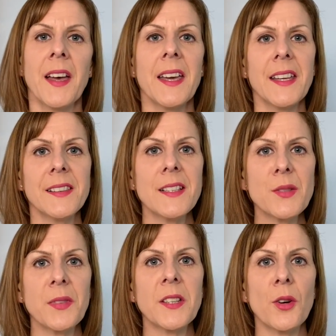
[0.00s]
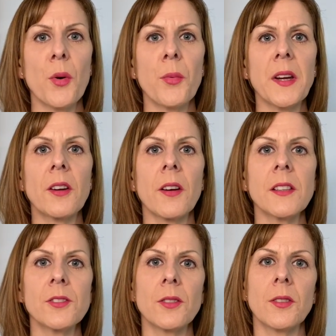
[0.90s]
In this video, we're
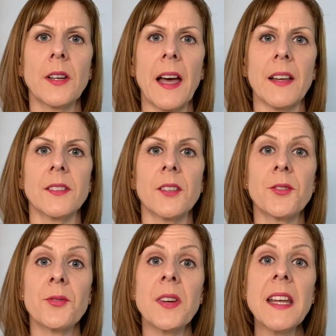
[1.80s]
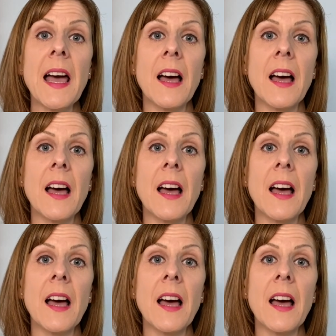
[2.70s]
going to look at the three